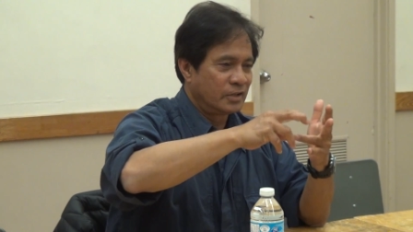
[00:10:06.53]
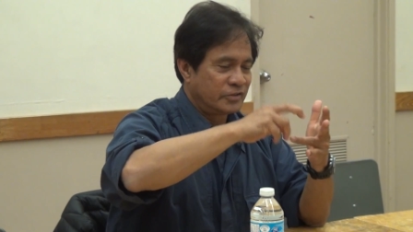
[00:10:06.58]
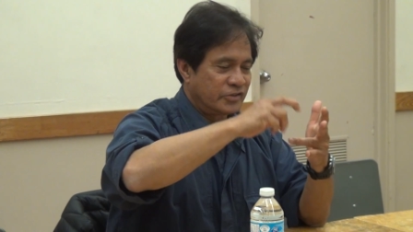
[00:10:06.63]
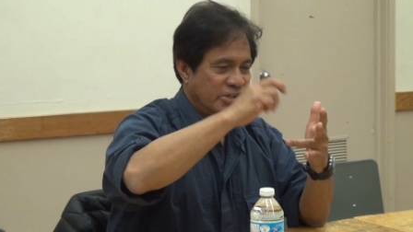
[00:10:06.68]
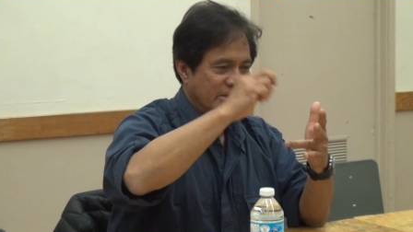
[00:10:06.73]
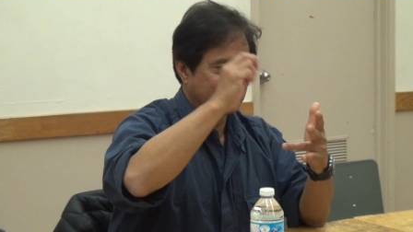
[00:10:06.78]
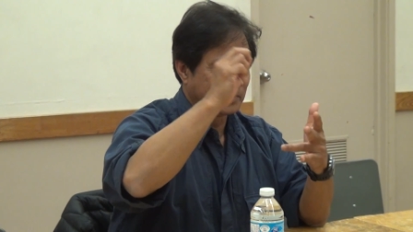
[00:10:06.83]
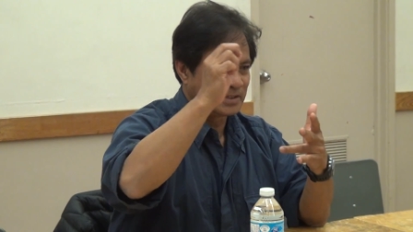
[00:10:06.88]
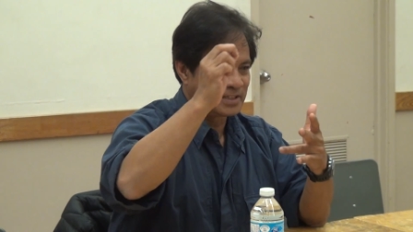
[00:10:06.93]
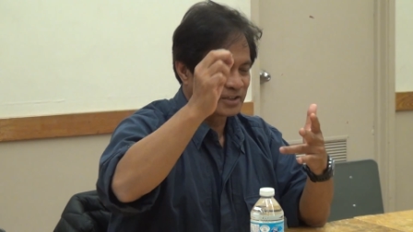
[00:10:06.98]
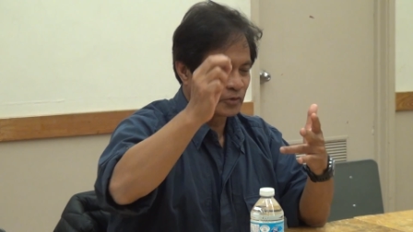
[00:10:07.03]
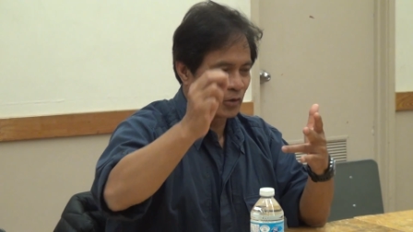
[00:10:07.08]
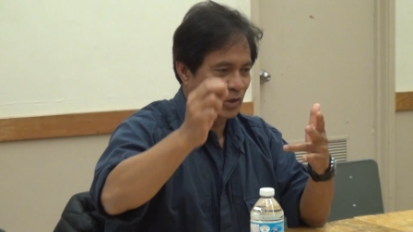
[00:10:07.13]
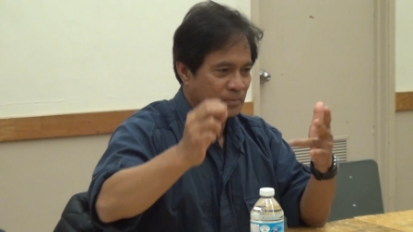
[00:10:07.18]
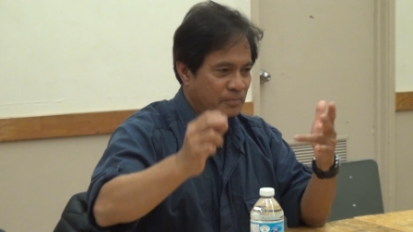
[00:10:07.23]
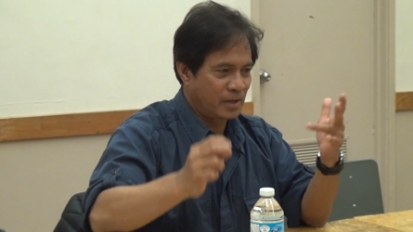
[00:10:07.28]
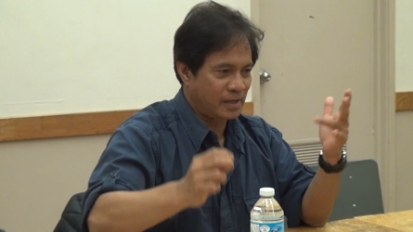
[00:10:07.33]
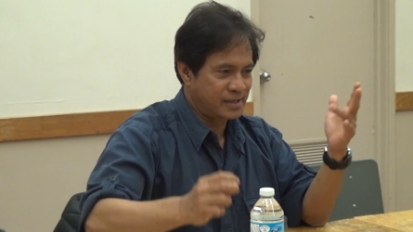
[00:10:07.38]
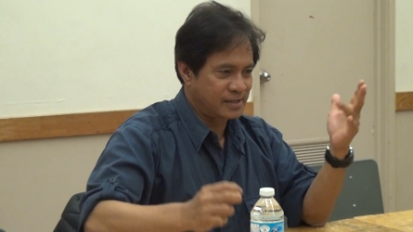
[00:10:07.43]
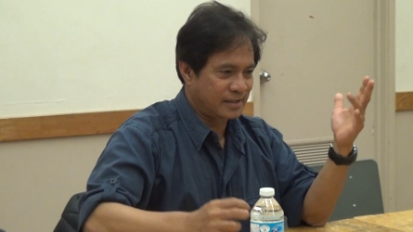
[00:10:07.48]
Tiananmen Square
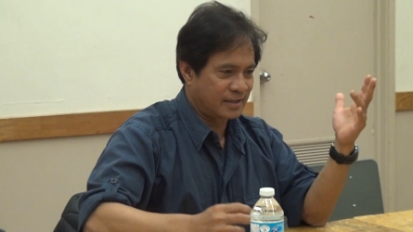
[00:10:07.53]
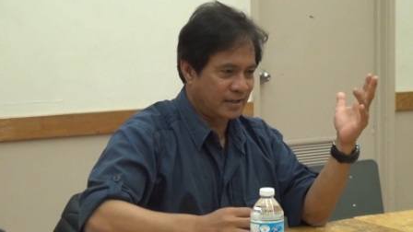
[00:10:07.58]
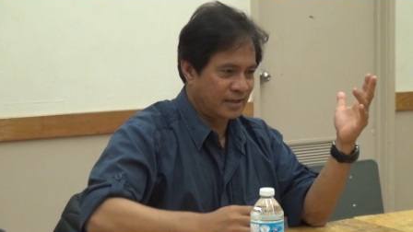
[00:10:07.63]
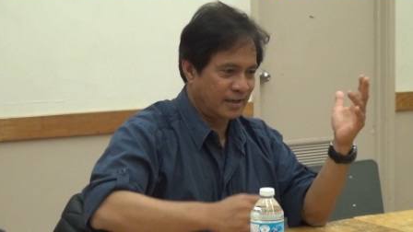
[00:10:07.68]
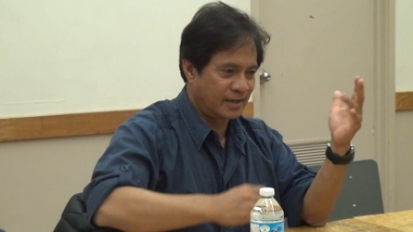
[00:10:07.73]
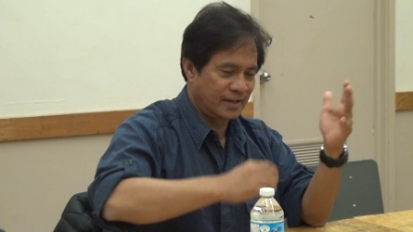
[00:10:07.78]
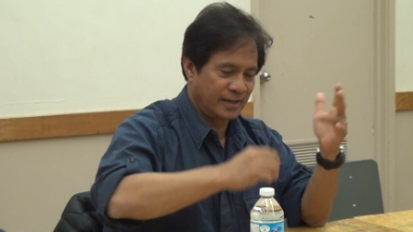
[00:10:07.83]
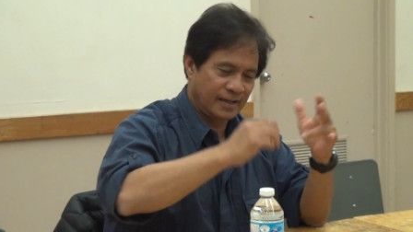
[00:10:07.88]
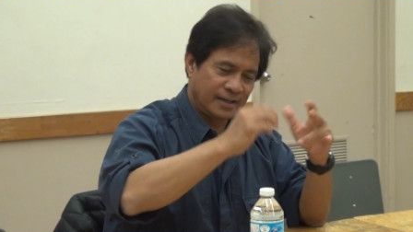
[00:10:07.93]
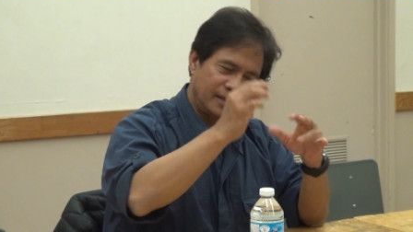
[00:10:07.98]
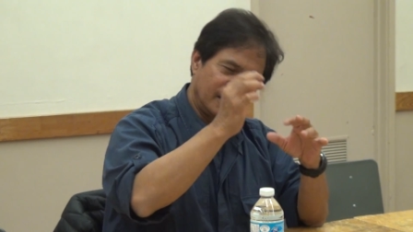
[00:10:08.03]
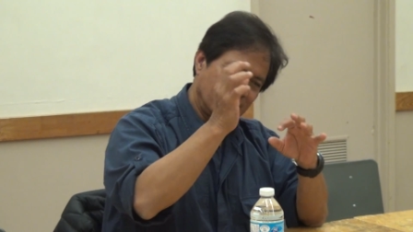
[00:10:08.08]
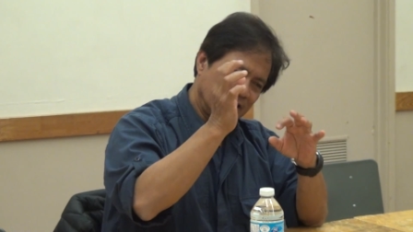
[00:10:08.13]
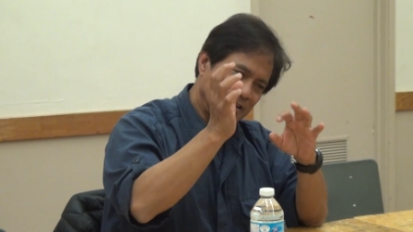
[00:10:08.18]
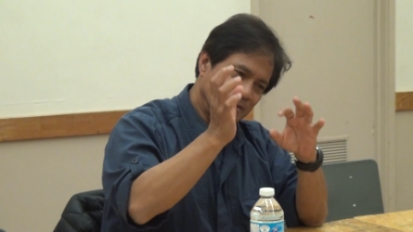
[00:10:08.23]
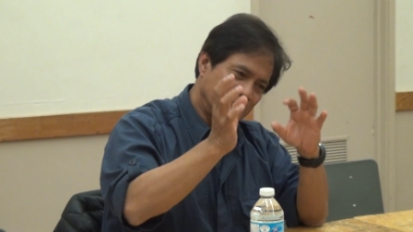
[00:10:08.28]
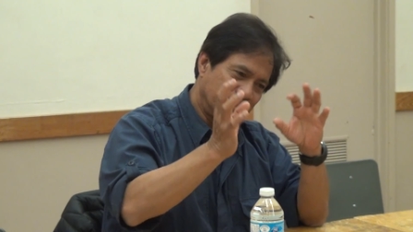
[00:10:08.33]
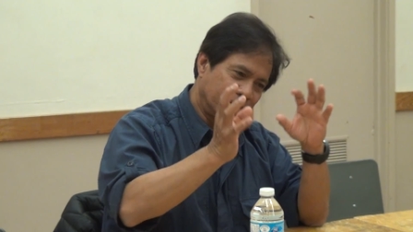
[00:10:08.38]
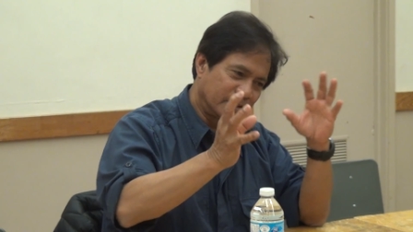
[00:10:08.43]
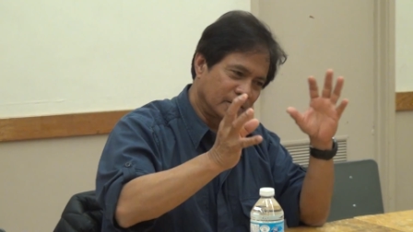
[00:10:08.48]
massacre, and a
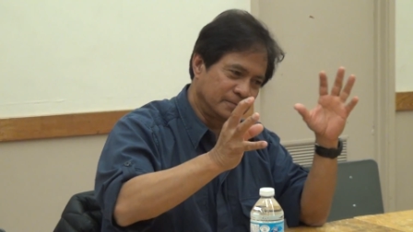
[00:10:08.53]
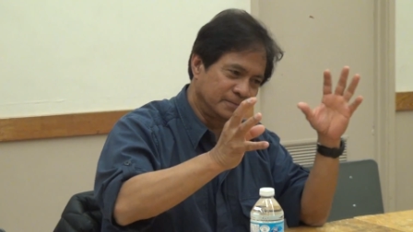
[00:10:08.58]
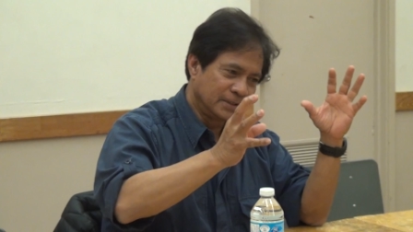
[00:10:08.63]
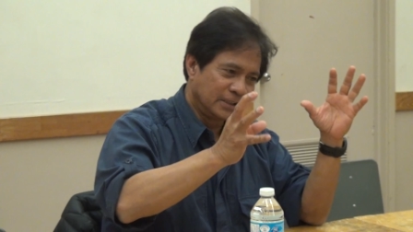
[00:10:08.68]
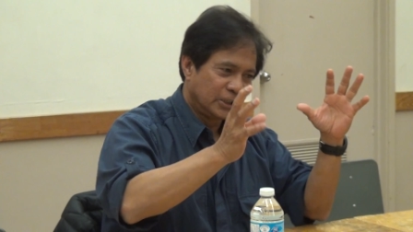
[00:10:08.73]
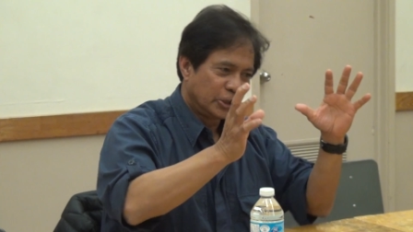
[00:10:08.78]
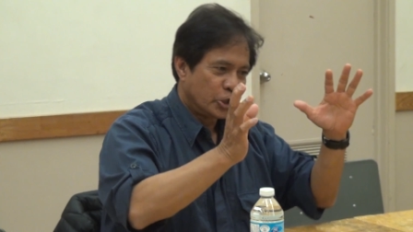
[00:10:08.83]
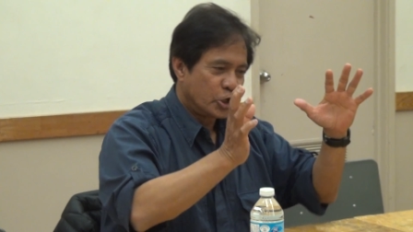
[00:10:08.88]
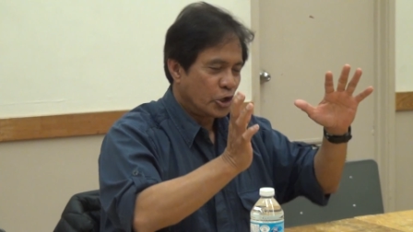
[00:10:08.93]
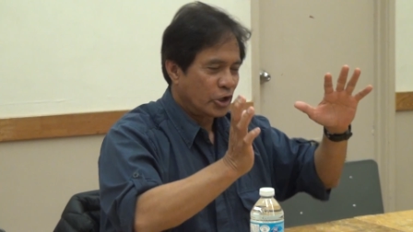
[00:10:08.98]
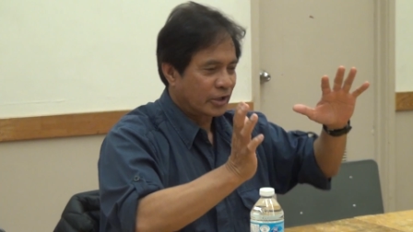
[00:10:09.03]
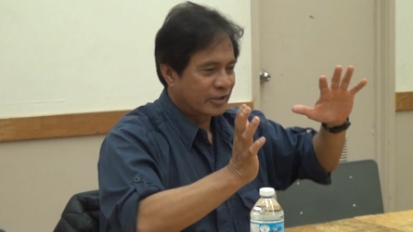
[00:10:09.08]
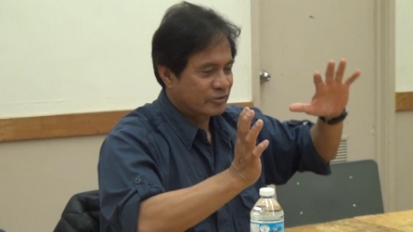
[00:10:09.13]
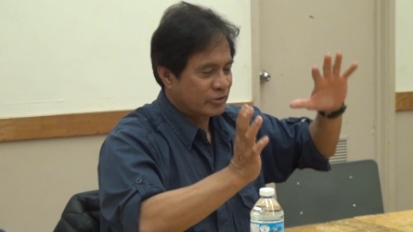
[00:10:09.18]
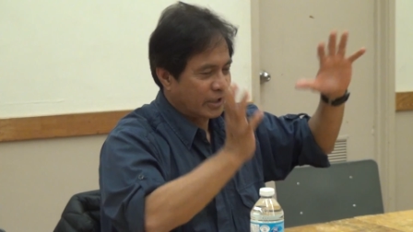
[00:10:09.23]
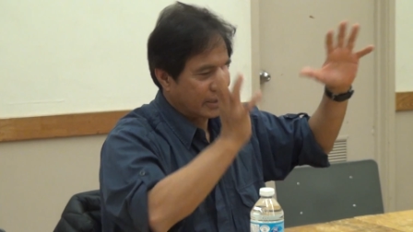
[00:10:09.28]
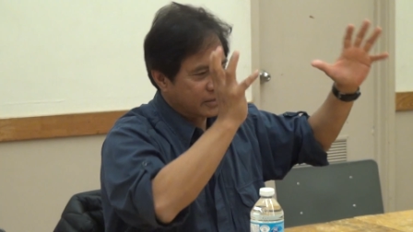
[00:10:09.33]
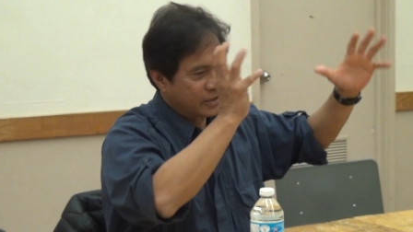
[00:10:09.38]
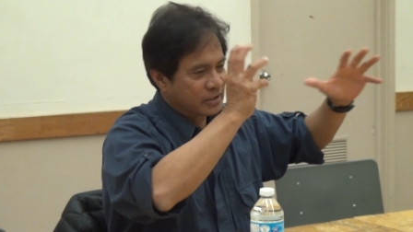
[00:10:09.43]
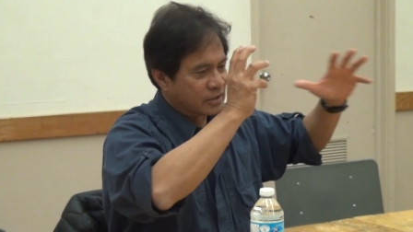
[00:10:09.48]
little bit of a
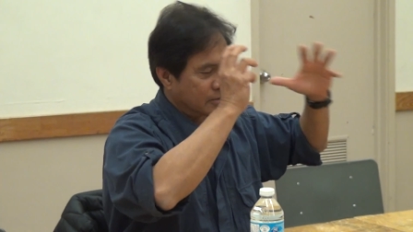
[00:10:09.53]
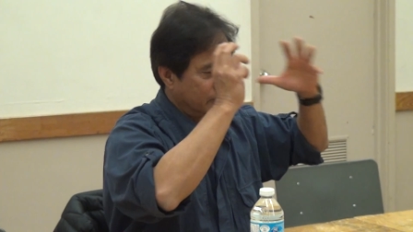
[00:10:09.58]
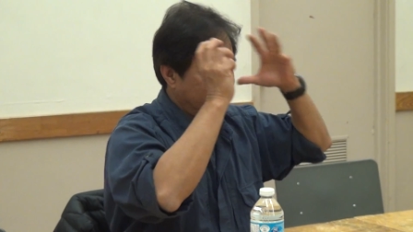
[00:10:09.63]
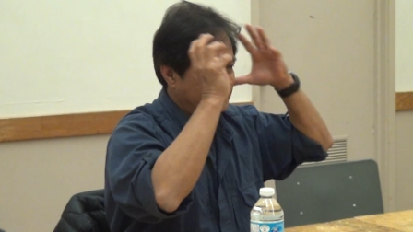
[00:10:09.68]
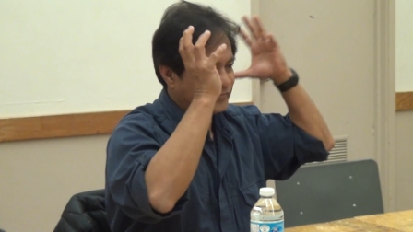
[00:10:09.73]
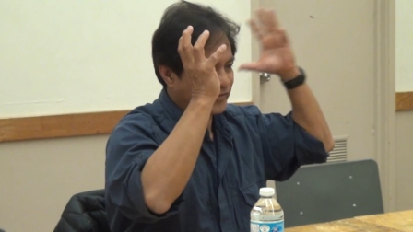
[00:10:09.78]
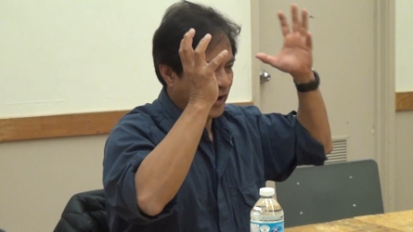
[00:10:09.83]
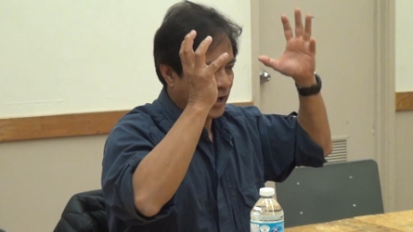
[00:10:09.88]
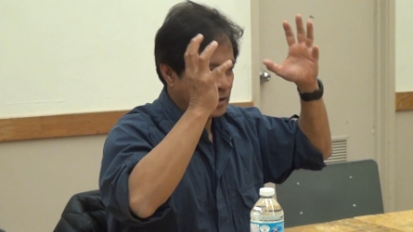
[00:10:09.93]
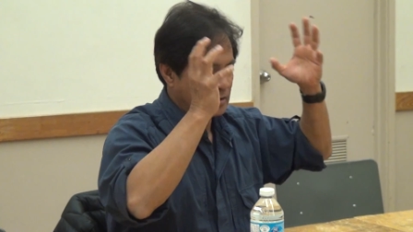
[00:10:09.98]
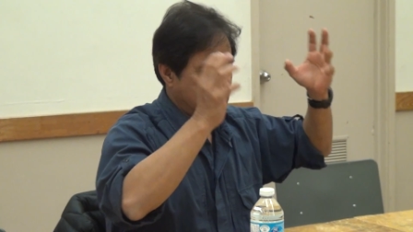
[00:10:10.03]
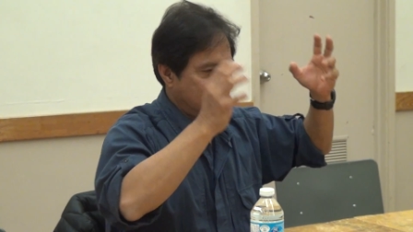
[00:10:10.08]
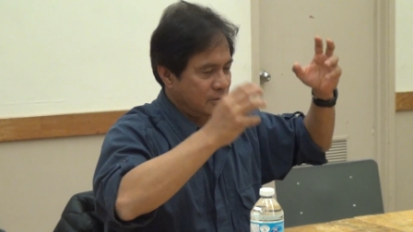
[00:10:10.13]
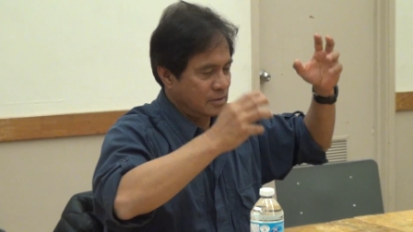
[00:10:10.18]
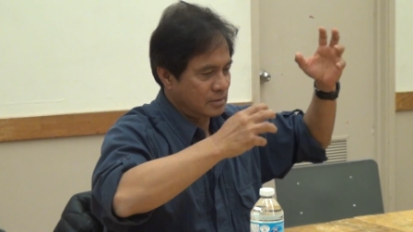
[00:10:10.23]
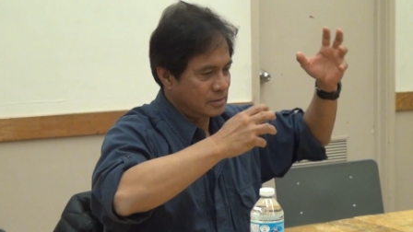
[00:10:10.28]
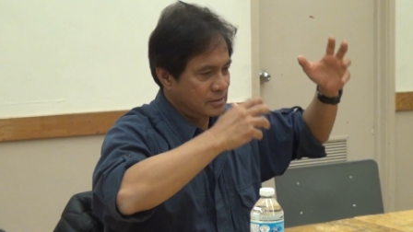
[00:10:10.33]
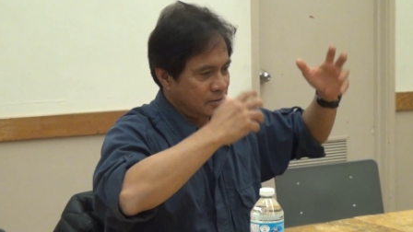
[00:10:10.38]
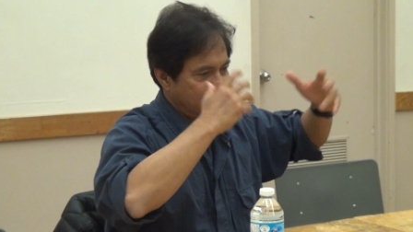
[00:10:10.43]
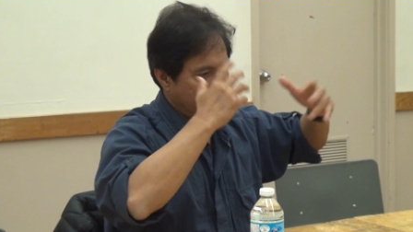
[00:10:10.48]
crisis of faith,
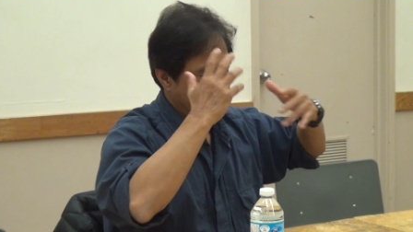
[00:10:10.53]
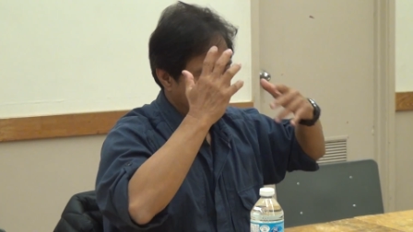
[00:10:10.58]
uh,